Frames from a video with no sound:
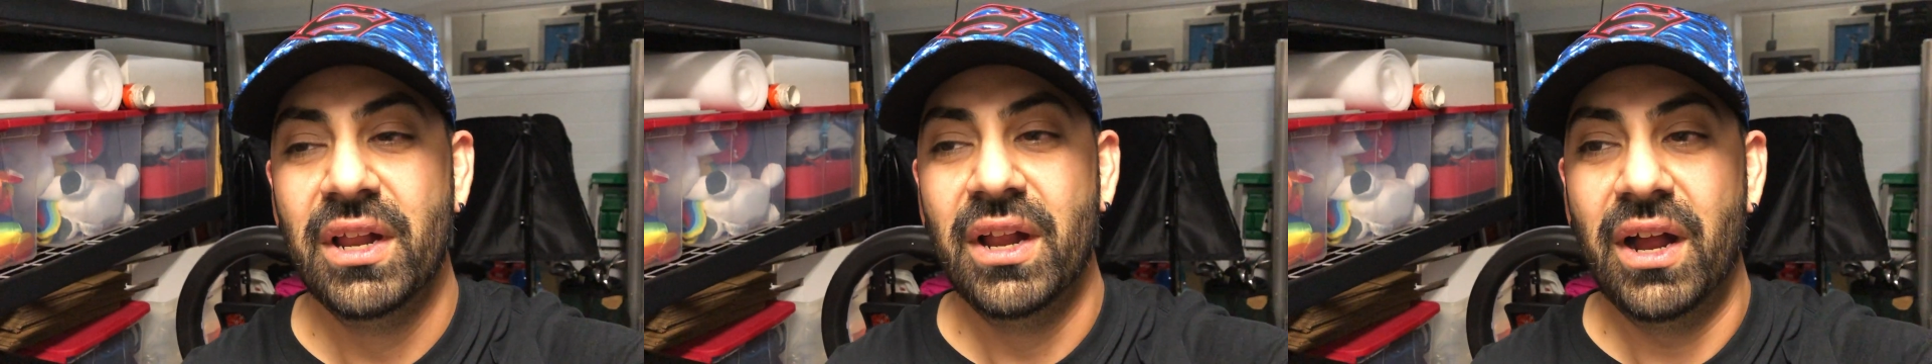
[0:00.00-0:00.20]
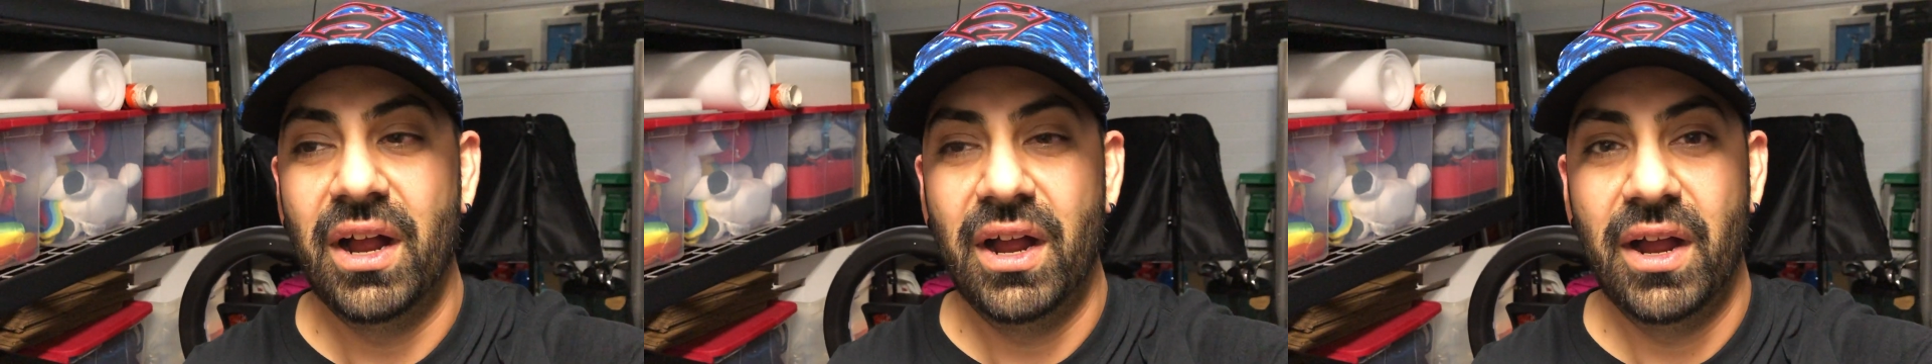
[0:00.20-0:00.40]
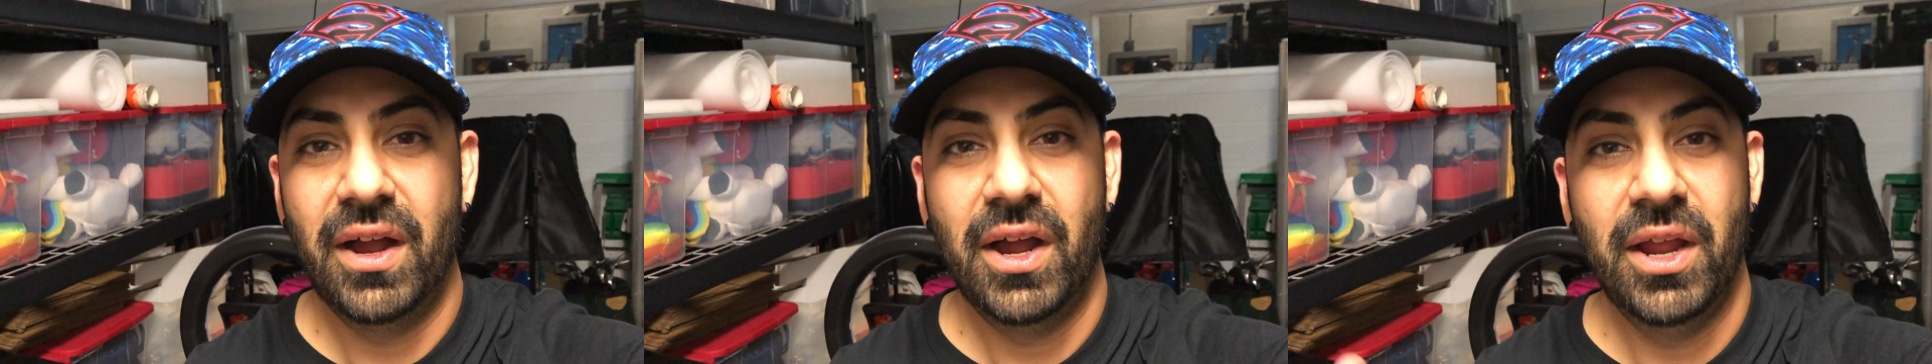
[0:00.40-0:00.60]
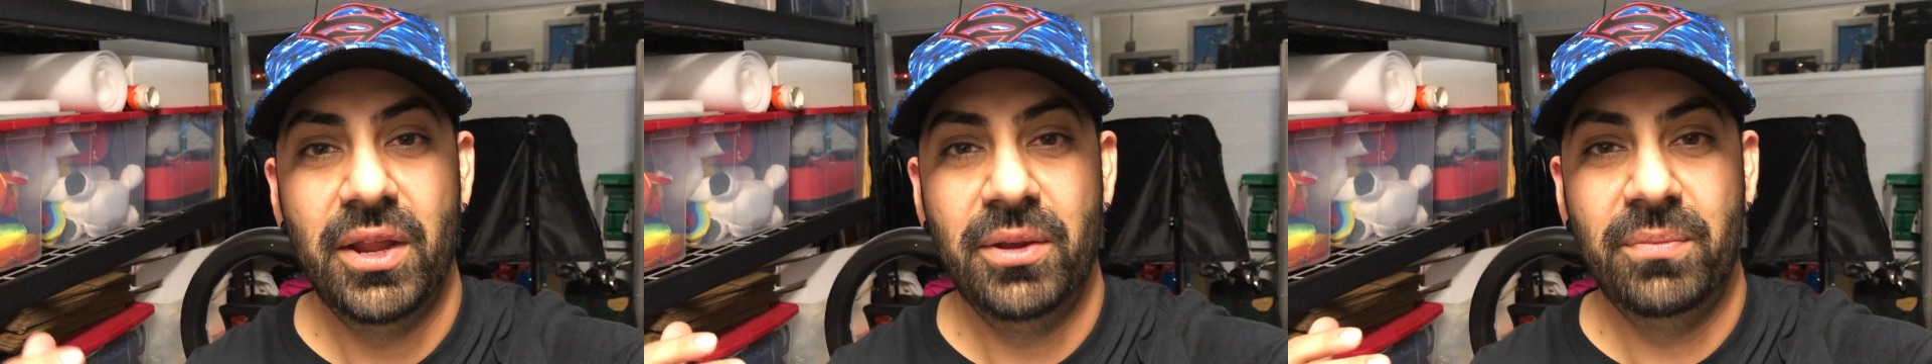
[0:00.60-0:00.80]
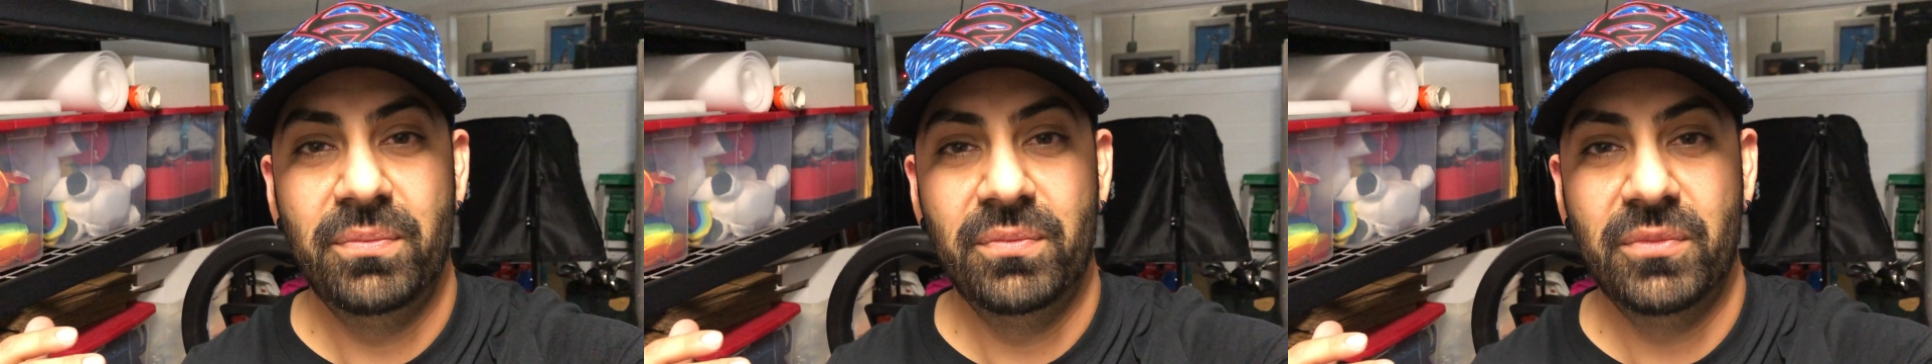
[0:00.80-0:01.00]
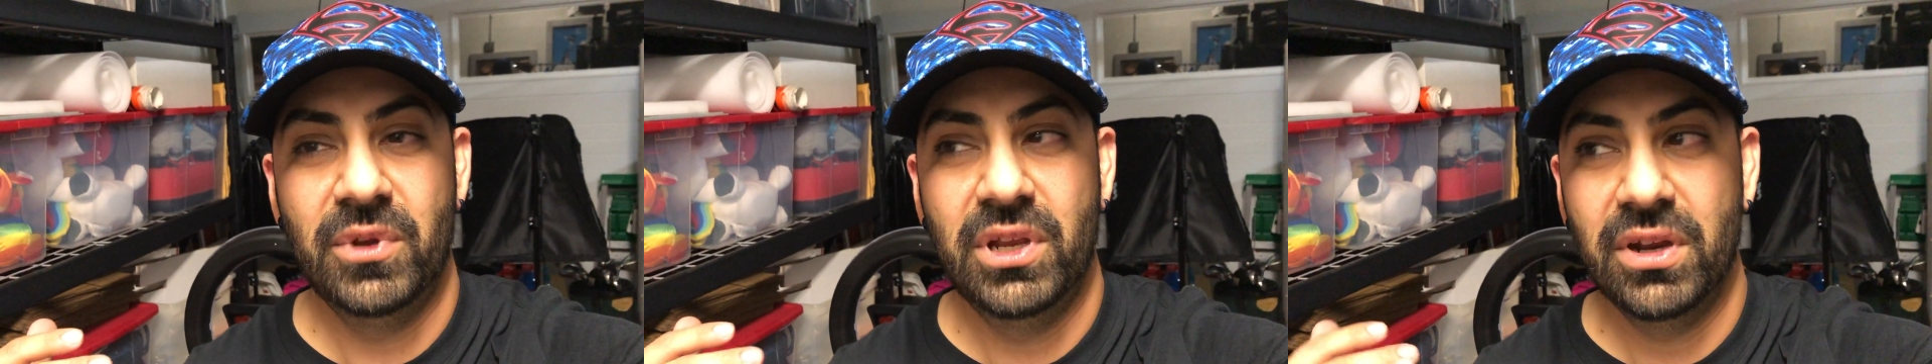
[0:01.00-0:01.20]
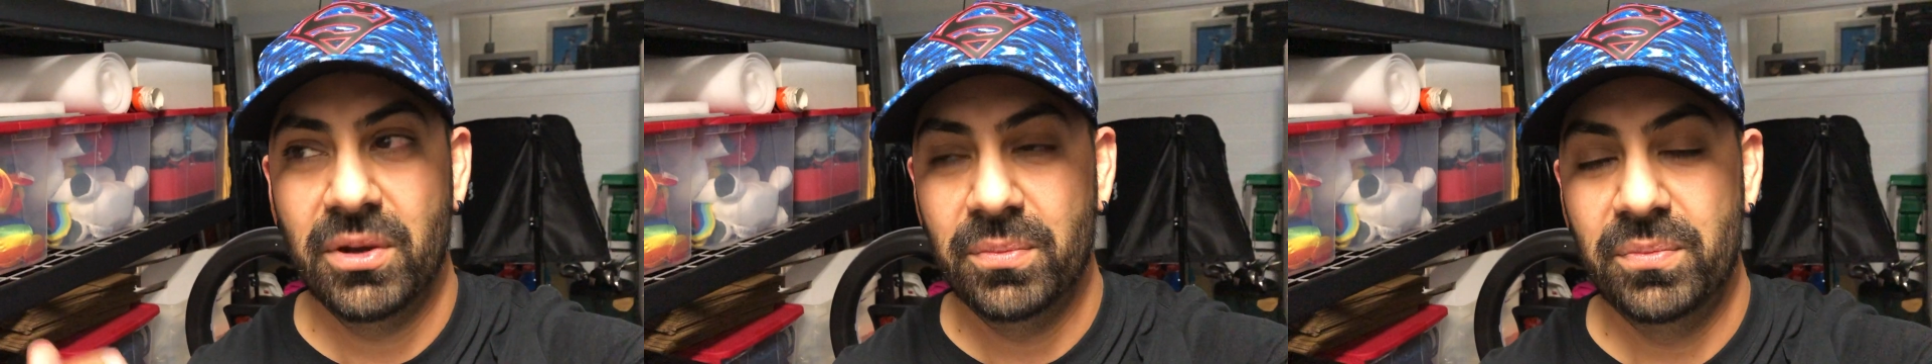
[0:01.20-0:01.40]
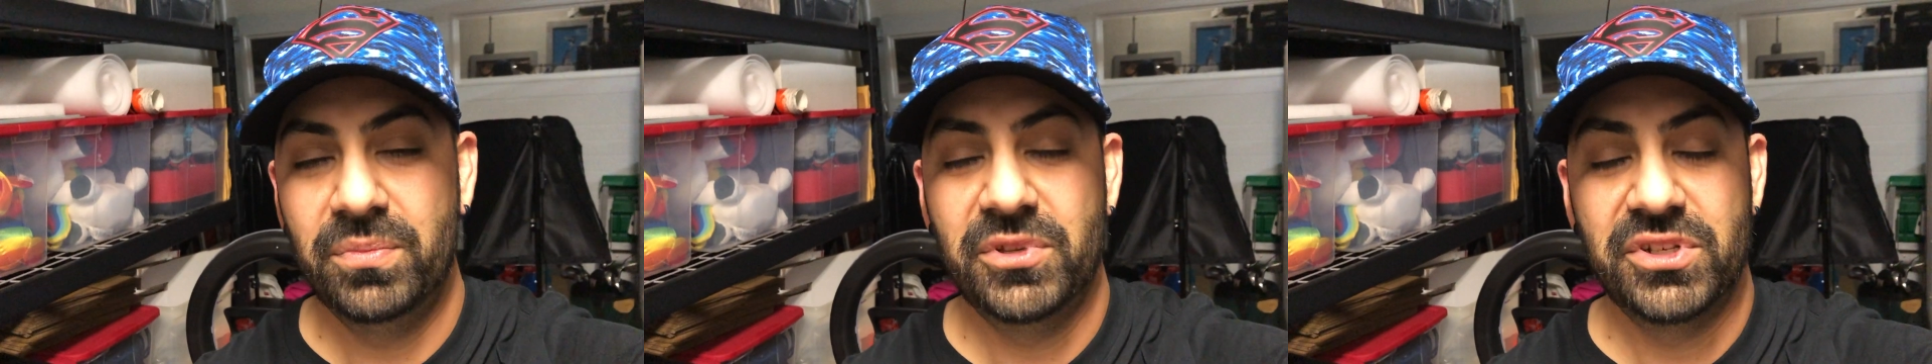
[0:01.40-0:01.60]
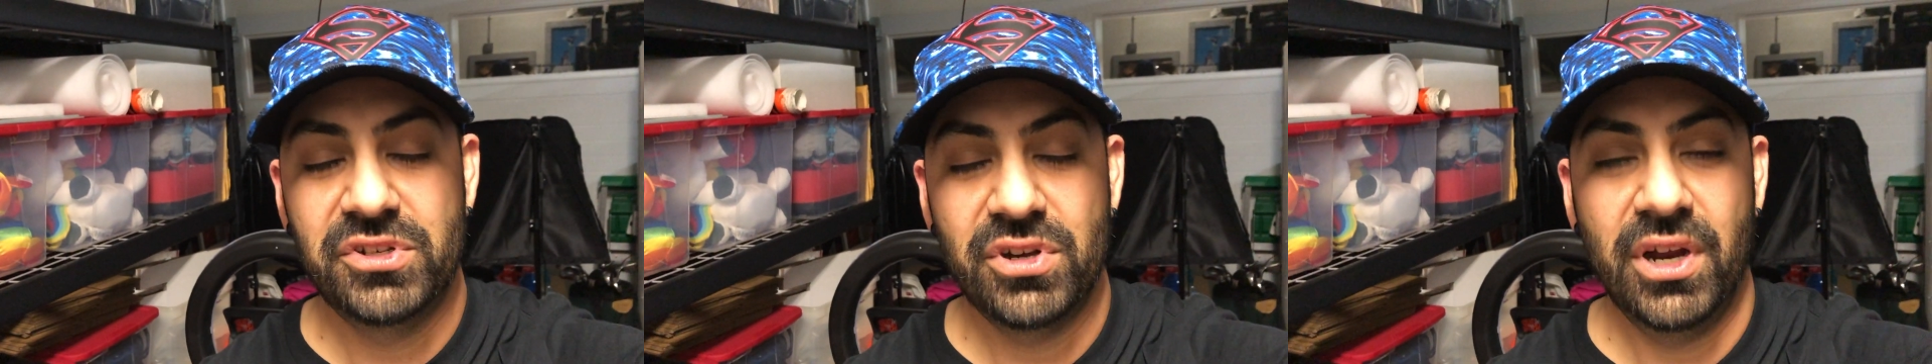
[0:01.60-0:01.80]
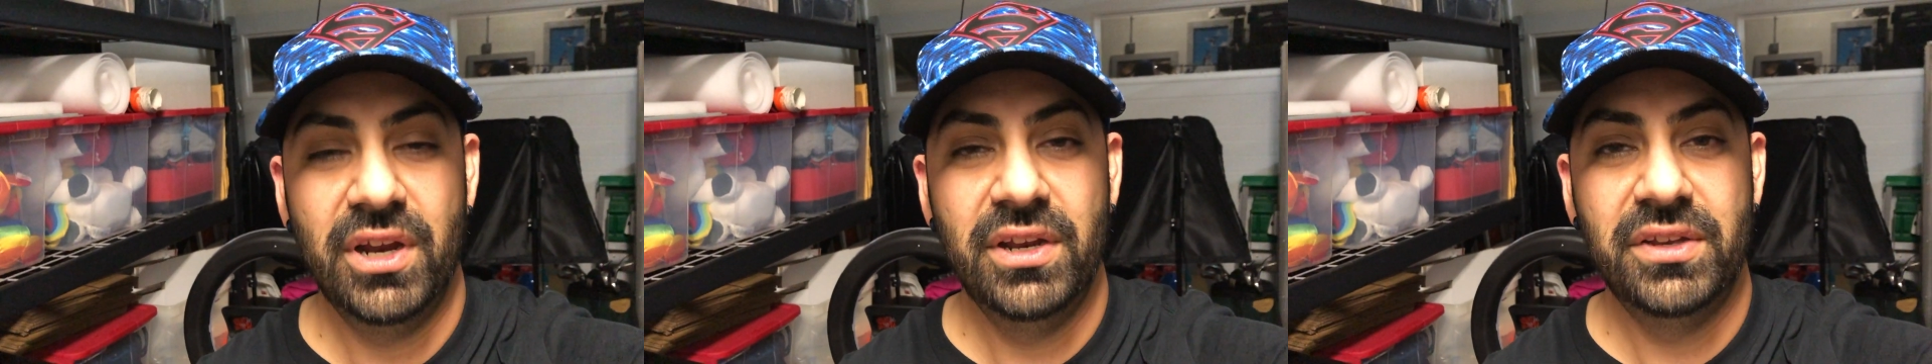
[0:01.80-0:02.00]
I'm going to
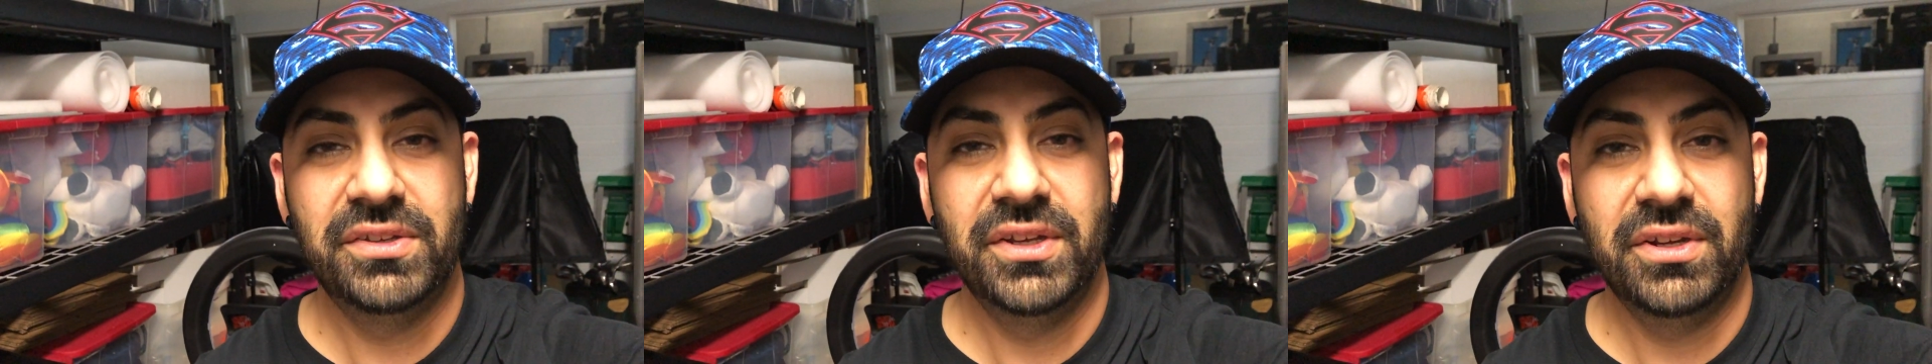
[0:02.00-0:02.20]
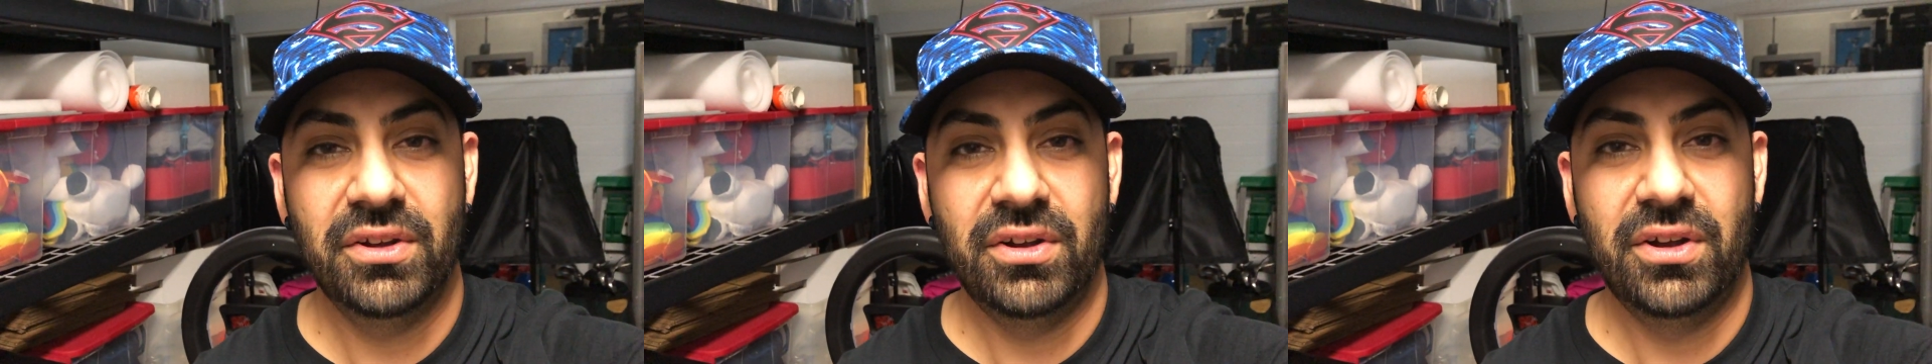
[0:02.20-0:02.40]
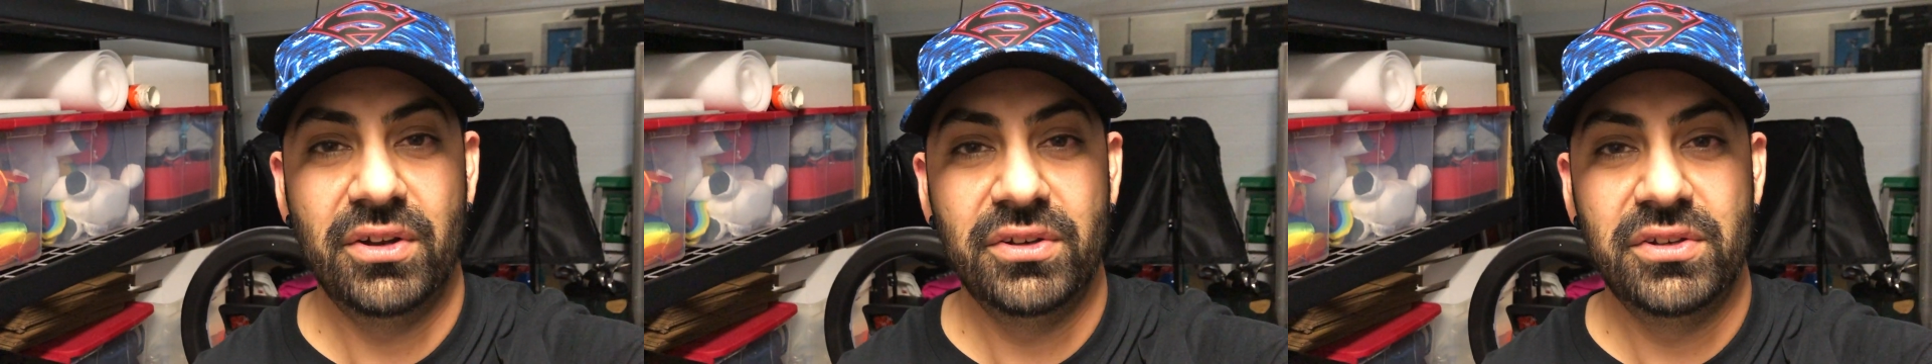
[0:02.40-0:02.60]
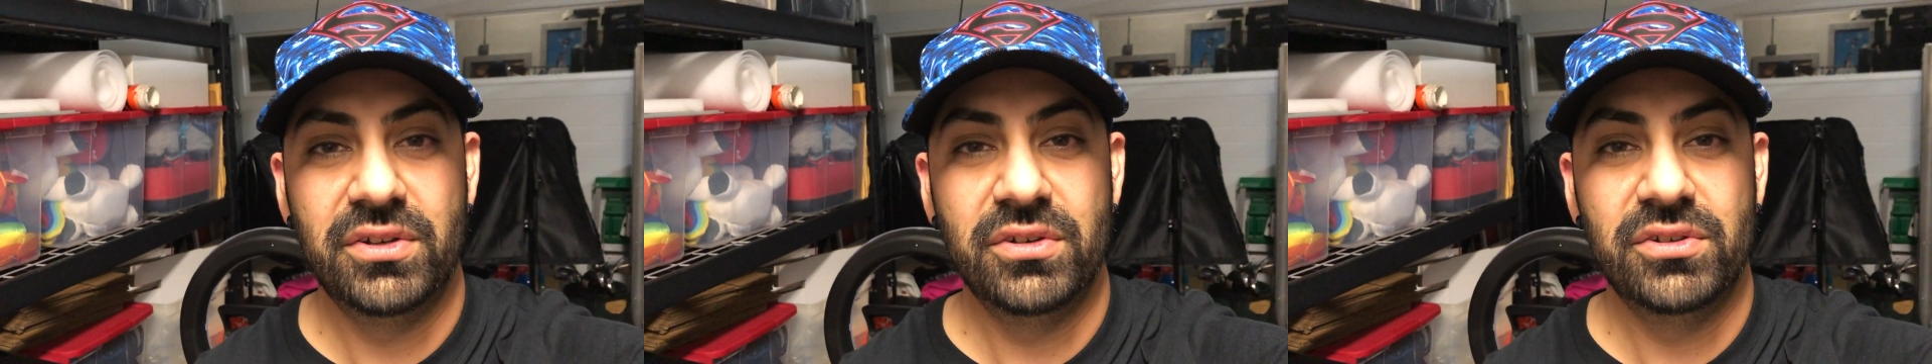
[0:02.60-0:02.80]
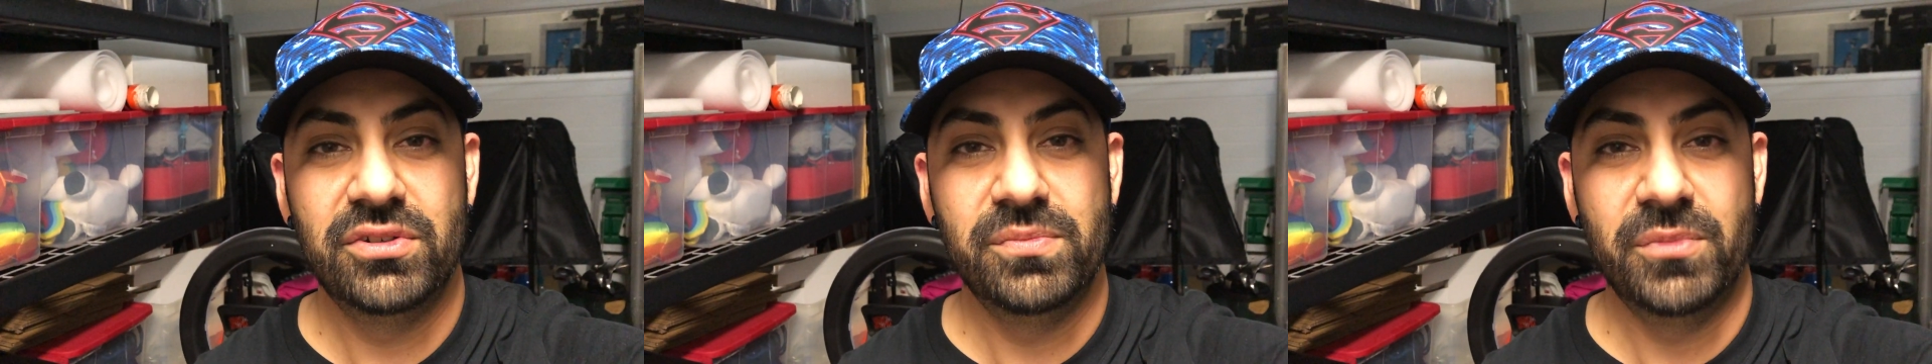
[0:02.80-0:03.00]
try and stick onto